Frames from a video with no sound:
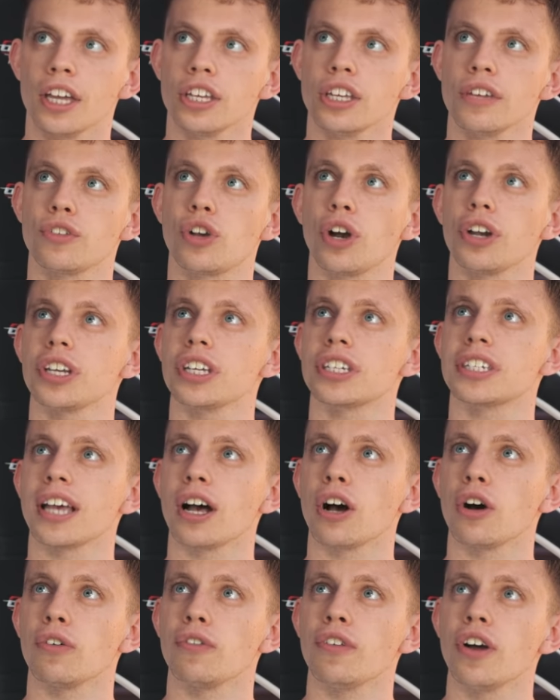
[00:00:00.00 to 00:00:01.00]
you've got
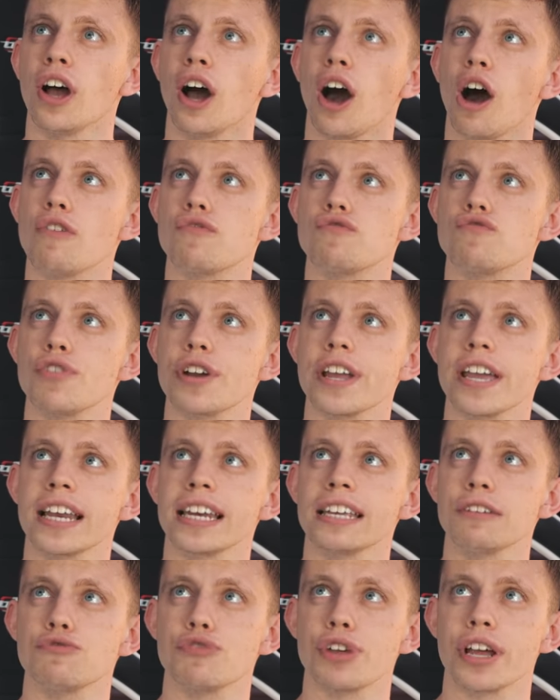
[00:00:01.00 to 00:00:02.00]
yourself a
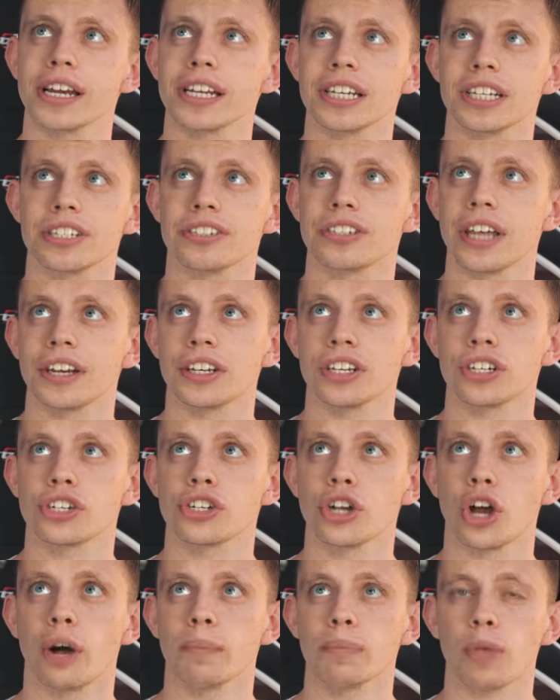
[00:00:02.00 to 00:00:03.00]
really, really steady
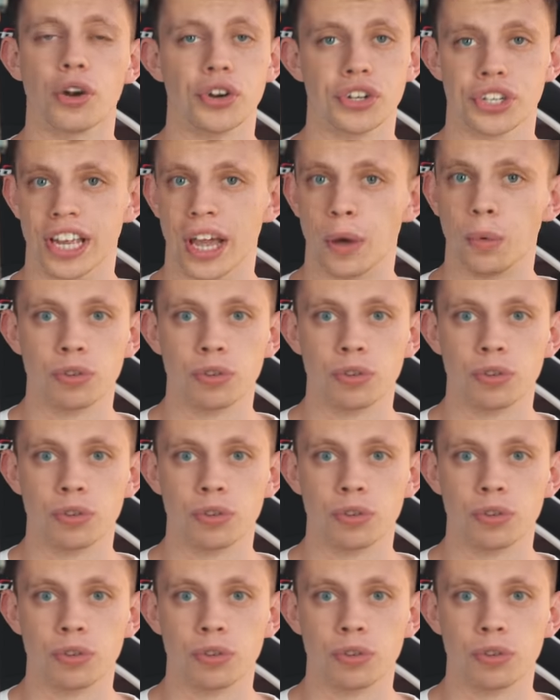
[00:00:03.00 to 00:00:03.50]
shot. Honestly, I